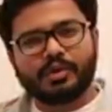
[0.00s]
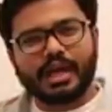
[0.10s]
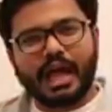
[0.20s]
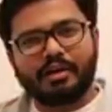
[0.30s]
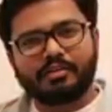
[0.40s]

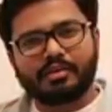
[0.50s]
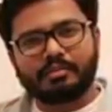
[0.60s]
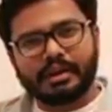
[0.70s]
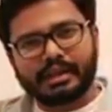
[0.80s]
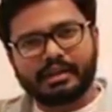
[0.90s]
we have a
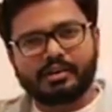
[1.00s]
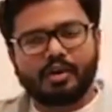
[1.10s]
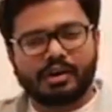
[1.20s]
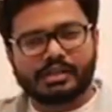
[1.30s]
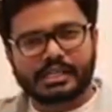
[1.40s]
medical
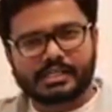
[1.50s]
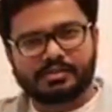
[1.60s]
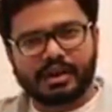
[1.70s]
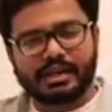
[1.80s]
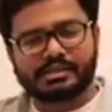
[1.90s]
college as
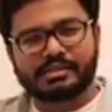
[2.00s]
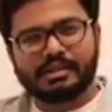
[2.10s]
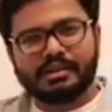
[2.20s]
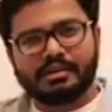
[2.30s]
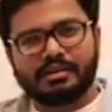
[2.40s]
well as
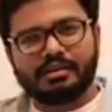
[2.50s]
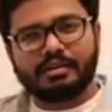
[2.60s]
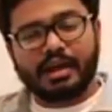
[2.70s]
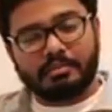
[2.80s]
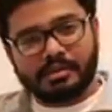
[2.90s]

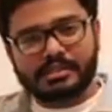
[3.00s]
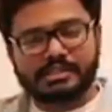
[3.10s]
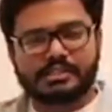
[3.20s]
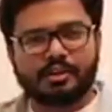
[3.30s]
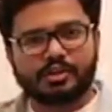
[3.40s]
uh,
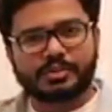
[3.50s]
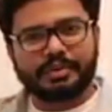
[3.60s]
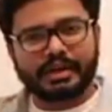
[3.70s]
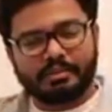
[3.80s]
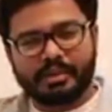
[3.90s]
emergency
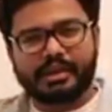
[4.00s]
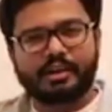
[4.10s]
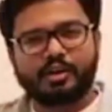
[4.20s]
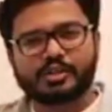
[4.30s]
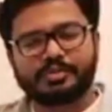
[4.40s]
hospital and
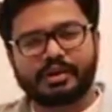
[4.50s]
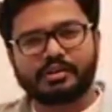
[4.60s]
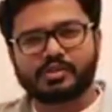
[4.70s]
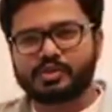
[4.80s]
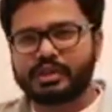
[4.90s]
medical
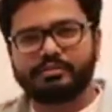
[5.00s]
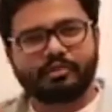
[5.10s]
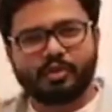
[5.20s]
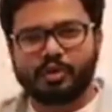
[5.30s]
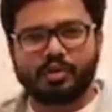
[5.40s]
hospital so the
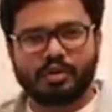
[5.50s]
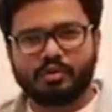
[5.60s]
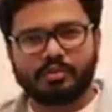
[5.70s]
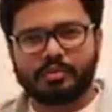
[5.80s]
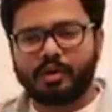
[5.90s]
inflow
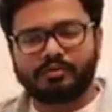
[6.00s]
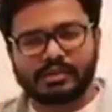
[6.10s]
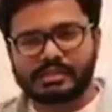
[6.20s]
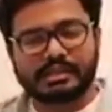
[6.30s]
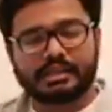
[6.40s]
would be
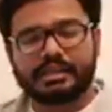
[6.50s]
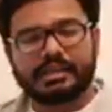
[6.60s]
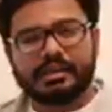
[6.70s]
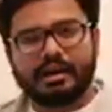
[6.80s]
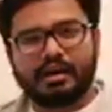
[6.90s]
obviously
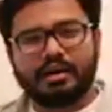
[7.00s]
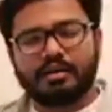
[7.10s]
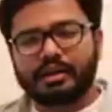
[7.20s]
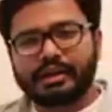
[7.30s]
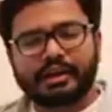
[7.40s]
uh,
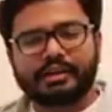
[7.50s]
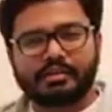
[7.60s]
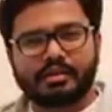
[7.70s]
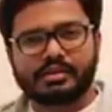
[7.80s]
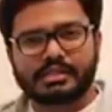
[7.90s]

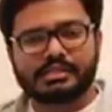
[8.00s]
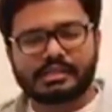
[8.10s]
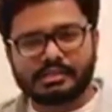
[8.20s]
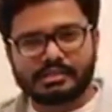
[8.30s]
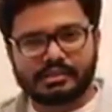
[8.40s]
great uh,
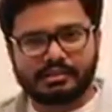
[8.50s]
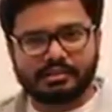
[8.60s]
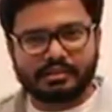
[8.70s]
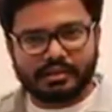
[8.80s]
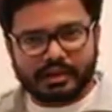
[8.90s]
since it's a
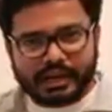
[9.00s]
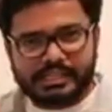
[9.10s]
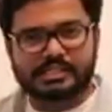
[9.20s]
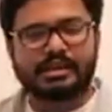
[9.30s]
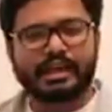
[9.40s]

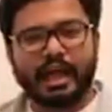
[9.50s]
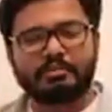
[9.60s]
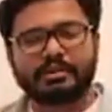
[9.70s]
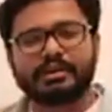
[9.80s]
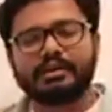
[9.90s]
national
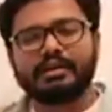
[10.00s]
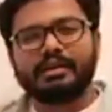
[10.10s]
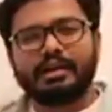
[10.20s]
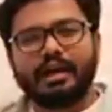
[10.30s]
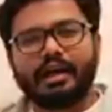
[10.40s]
capital
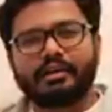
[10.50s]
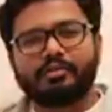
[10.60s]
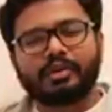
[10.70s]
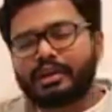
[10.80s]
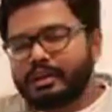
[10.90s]

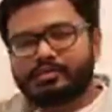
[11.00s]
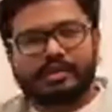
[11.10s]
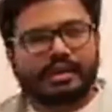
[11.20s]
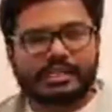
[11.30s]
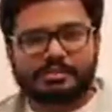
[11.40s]
and we can
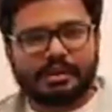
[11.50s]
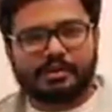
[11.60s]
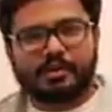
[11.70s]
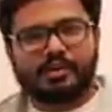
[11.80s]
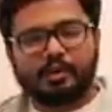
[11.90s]
definitely
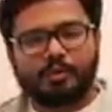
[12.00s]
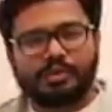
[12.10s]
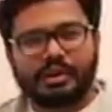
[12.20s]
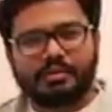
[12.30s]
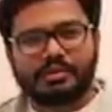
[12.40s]
expect good
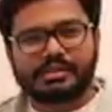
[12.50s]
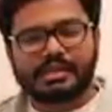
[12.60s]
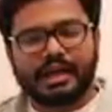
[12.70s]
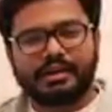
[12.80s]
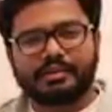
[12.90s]
OP
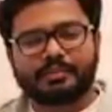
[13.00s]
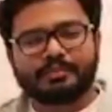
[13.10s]
numbers and